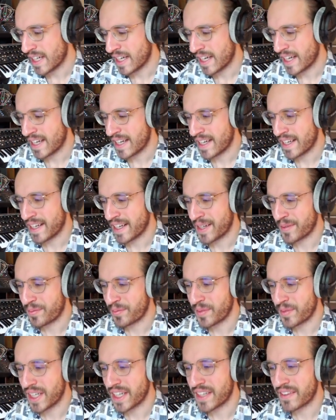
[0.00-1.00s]

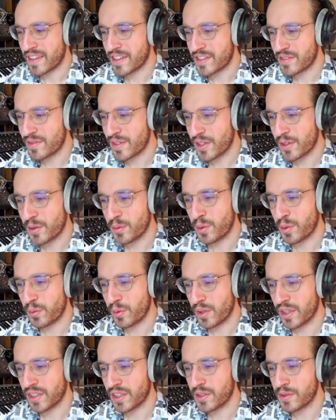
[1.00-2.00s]
In this video, we
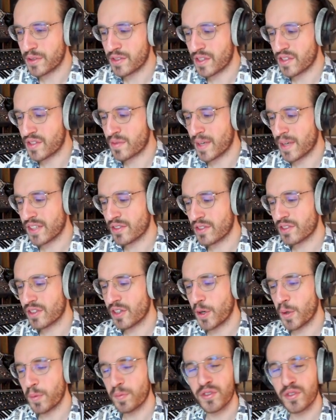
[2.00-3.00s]
want to use the
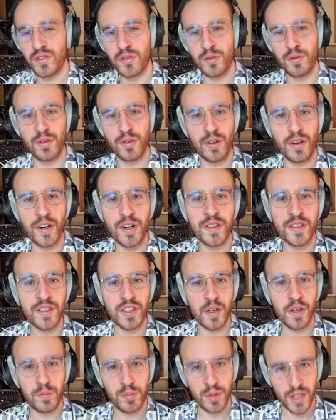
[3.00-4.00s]
Smexoscope to learn
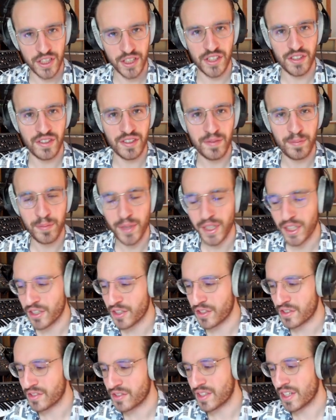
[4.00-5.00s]
compression,
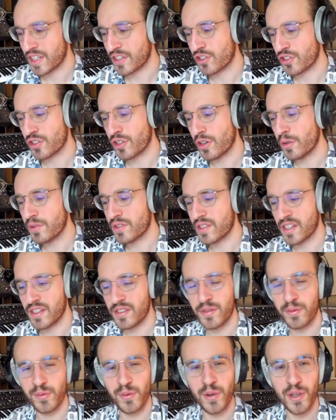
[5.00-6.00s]
because it shows
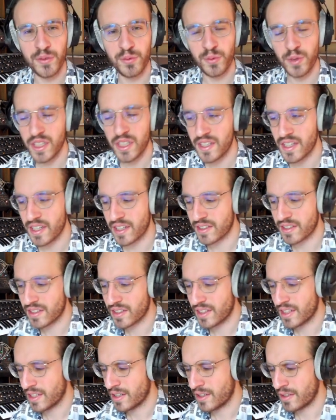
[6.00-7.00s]
us what we did.
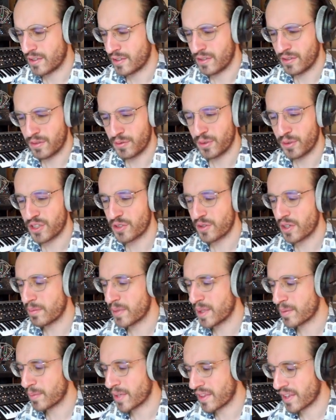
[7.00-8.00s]
What do I
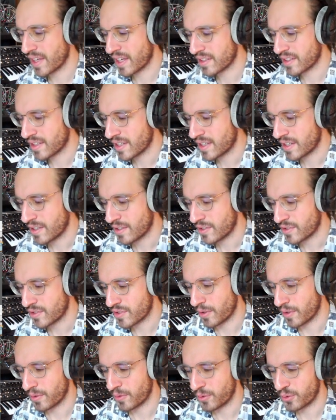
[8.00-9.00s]
mean by that?
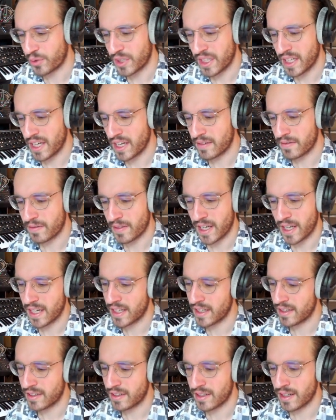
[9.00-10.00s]
So we have
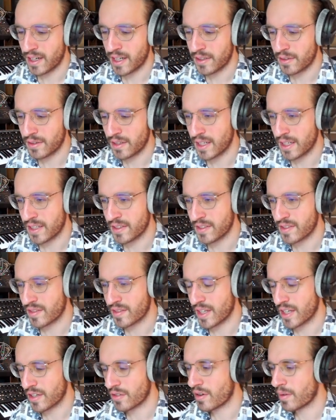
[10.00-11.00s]
a 909
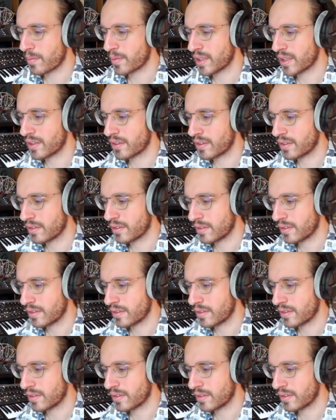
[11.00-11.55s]
snare drum here.